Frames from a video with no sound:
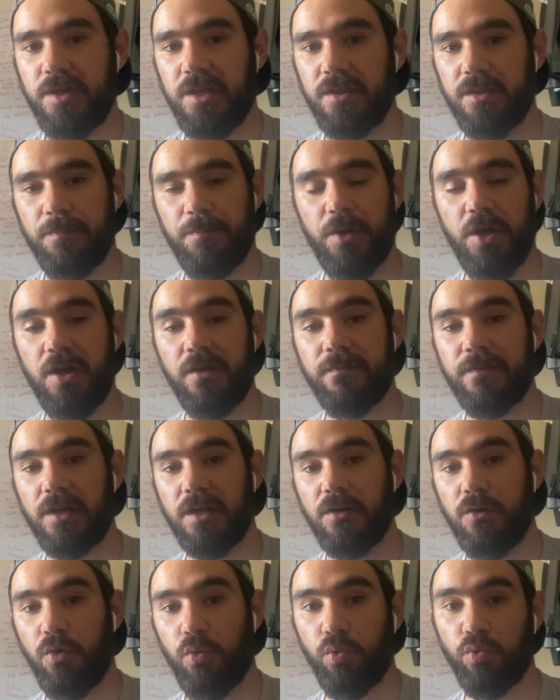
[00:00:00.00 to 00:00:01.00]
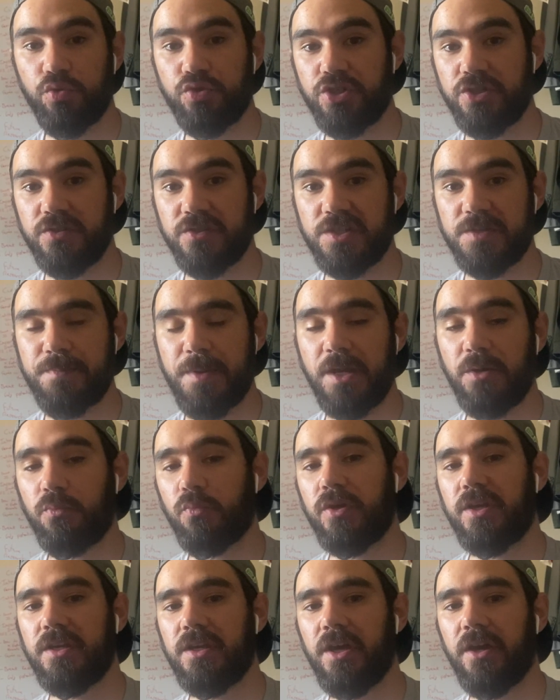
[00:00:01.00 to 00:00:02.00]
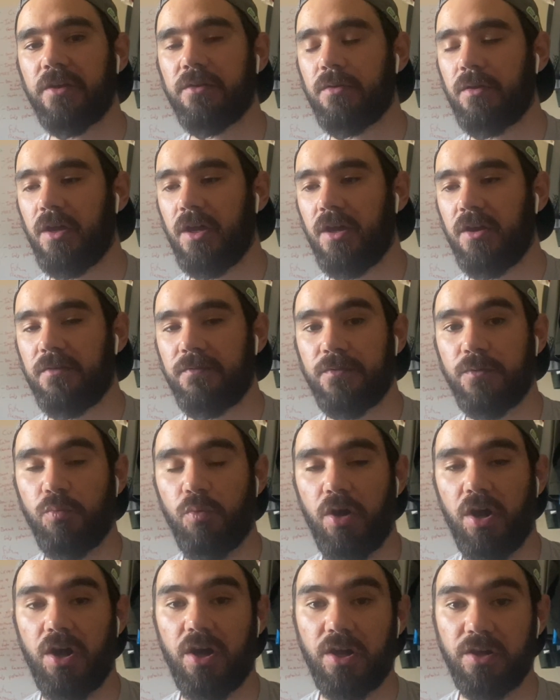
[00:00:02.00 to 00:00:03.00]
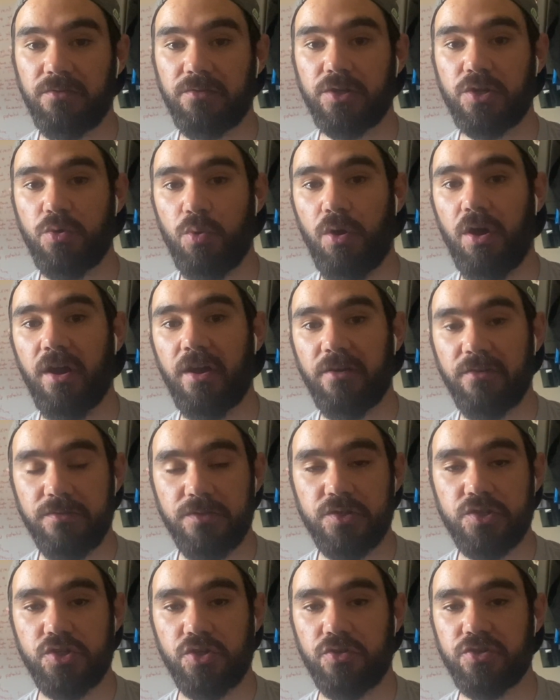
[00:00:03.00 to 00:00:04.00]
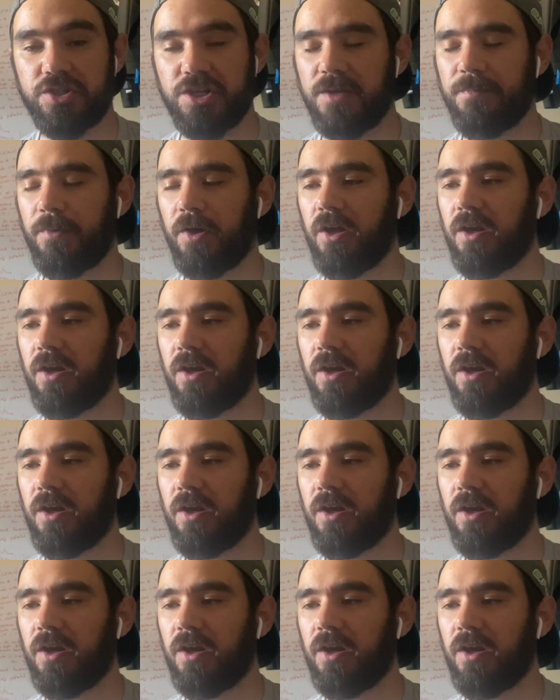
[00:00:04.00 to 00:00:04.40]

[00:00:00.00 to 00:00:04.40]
in the perfect launch and spin window for what I require in the shot shape I